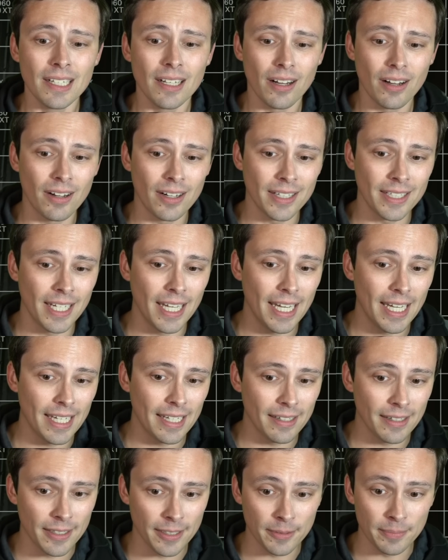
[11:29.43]
on a
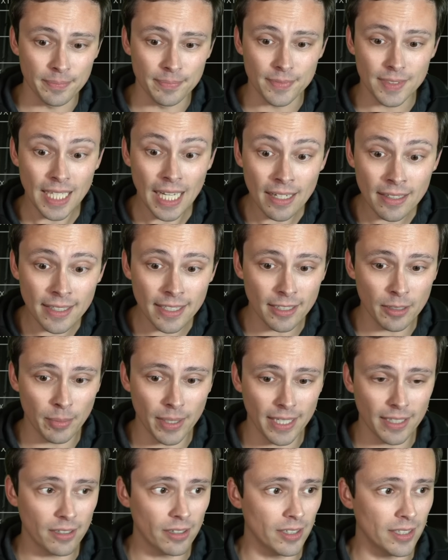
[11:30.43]
um, 10
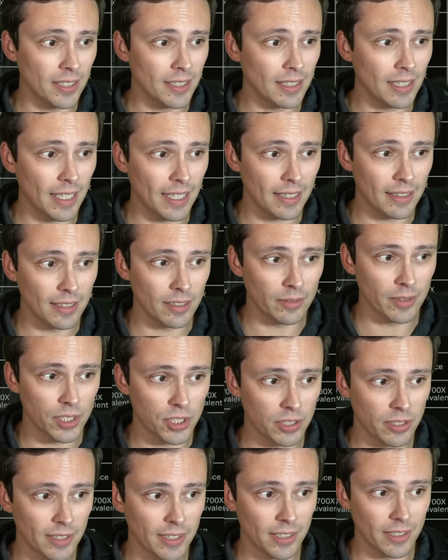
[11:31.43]
gigabyte card like the
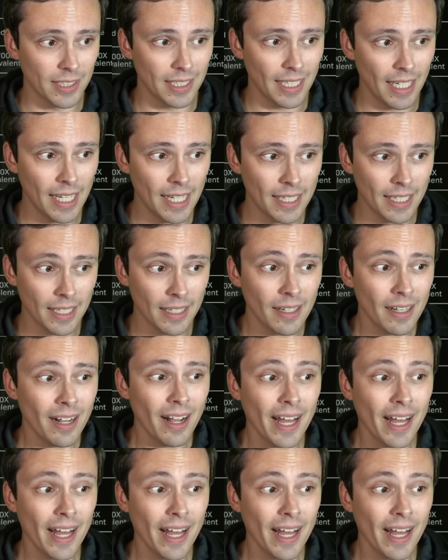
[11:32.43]
original 3080.